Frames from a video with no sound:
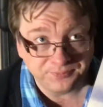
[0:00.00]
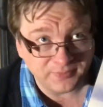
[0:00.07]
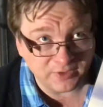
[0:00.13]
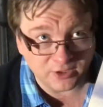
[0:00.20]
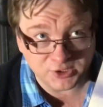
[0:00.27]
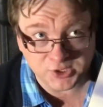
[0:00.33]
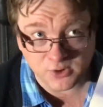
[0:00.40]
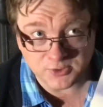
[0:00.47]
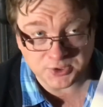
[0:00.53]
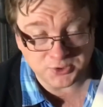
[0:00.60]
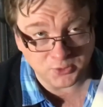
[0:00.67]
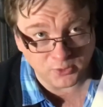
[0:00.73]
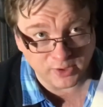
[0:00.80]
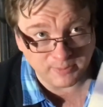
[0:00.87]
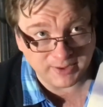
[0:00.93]
Not going to
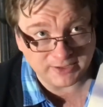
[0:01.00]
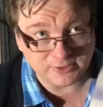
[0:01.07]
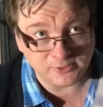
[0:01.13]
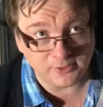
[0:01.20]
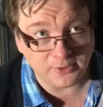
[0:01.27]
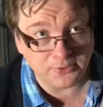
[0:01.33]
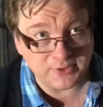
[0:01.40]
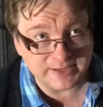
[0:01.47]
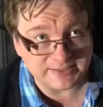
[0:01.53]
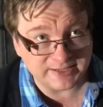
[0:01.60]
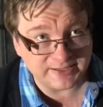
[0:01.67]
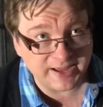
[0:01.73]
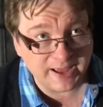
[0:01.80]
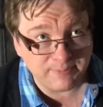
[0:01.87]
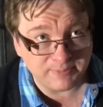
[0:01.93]
talk about all the things
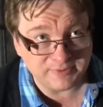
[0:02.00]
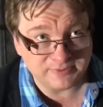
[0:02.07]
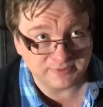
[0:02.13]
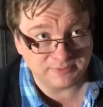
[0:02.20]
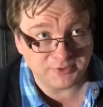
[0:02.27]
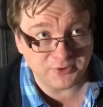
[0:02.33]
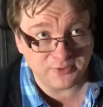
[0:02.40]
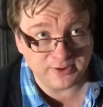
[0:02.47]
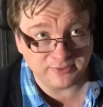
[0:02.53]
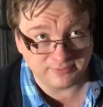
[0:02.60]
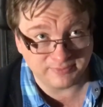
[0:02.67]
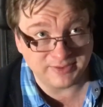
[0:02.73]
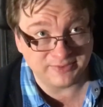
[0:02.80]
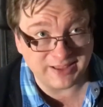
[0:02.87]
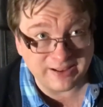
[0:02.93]
that happened
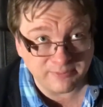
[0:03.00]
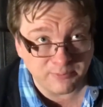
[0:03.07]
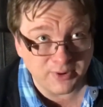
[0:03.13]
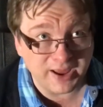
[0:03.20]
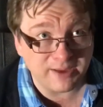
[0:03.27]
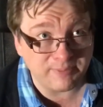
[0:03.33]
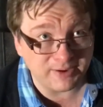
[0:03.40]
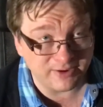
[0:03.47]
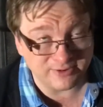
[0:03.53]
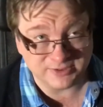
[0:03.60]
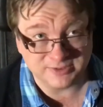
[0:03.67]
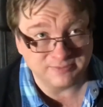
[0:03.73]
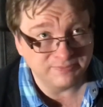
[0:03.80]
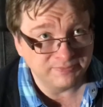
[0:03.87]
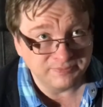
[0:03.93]
in that break,
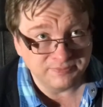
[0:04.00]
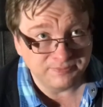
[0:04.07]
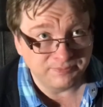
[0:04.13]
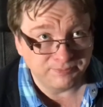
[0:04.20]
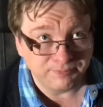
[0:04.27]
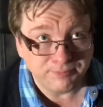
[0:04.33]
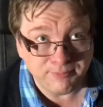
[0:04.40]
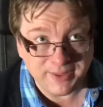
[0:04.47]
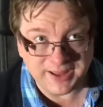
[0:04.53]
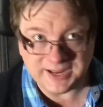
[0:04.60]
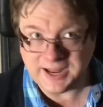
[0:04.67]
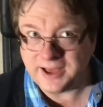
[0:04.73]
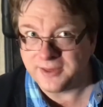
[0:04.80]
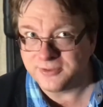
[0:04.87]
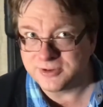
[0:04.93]
because many
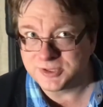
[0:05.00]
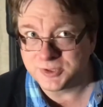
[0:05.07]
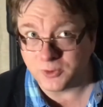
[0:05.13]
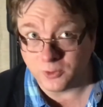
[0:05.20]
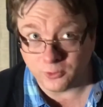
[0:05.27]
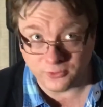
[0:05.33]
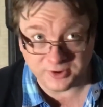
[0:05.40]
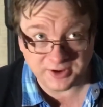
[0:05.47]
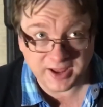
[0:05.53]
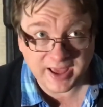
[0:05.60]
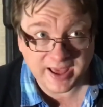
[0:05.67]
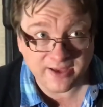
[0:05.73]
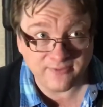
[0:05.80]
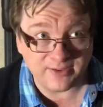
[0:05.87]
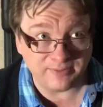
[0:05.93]
others already
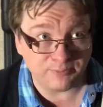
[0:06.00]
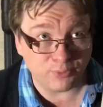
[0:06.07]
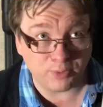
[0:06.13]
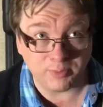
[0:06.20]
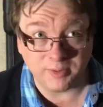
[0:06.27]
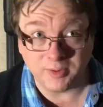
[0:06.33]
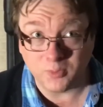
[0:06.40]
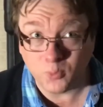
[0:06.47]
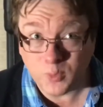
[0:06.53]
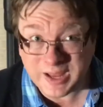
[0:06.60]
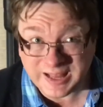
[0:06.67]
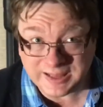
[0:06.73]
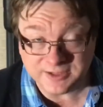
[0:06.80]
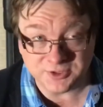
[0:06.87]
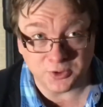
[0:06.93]
have and probably
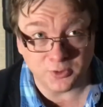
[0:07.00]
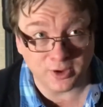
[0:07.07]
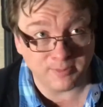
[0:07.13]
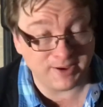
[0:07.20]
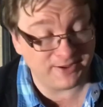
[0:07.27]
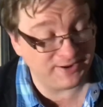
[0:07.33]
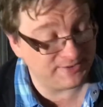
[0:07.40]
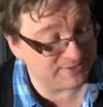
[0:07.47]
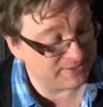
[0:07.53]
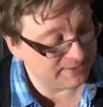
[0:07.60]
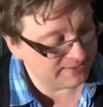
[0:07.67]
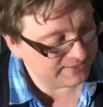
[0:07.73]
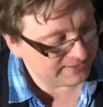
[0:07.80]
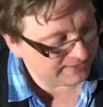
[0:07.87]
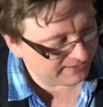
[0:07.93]
will talk about it.
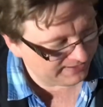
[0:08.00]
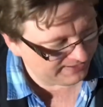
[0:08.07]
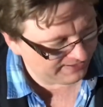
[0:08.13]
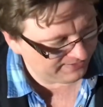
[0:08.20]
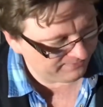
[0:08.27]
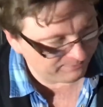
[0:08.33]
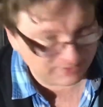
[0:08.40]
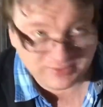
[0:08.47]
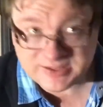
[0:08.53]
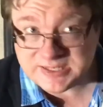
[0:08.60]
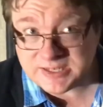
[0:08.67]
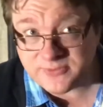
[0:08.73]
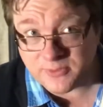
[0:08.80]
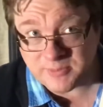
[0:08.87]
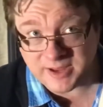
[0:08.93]
But this
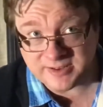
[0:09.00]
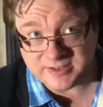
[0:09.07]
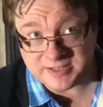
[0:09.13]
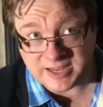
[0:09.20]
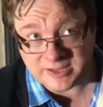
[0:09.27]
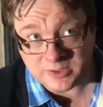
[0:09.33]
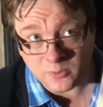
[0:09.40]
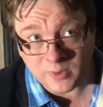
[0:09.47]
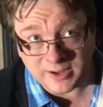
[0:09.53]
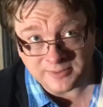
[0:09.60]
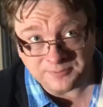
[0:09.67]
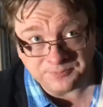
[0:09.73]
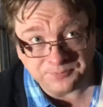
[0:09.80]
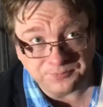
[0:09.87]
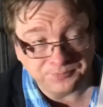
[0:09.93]
is from
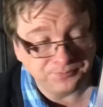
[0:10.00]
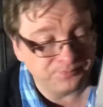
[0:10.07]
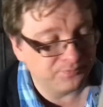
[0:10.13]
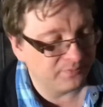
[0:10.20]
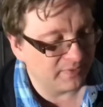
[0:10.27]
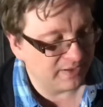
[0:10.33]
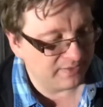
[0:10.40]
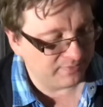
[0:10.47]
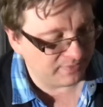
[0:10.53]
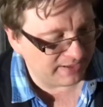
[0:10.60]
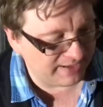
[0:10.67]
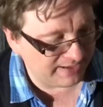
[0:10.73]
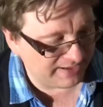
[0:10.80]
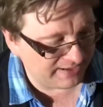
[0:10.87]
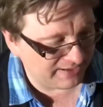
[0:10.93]
1981.
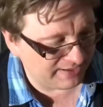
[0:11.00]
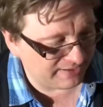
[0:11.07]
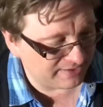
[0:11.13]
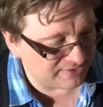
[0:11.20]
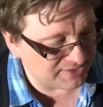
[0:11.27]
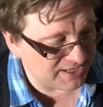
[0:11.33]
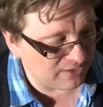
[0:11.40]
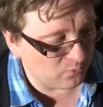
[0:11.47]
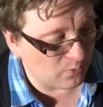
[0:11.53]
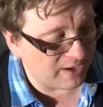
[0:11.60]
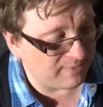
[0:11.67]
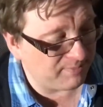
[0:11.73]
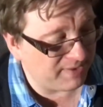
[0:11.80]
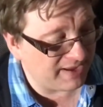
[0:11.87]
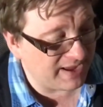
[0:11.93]
It contained
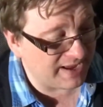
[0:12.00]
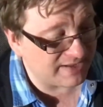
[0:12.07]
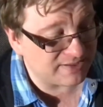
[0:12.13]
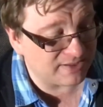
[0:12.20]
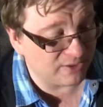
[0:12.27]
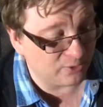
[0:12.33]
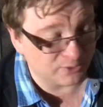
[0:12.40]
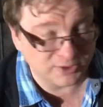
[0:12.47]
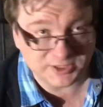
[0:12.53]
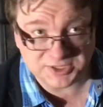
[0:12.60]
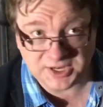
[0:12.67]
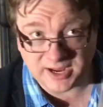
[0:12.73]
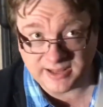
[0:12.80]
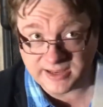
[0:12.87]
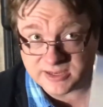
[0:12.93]
one big hit, Låt
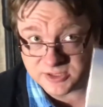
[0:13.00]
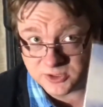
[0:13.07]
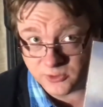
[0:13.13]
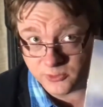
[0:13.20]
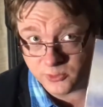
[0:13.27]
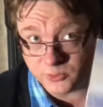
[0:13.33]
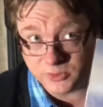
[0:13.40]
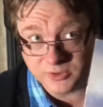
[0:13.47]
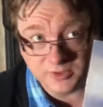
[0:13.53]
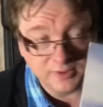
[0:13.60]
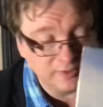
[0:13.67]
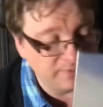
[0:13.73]
kärleken slå rot.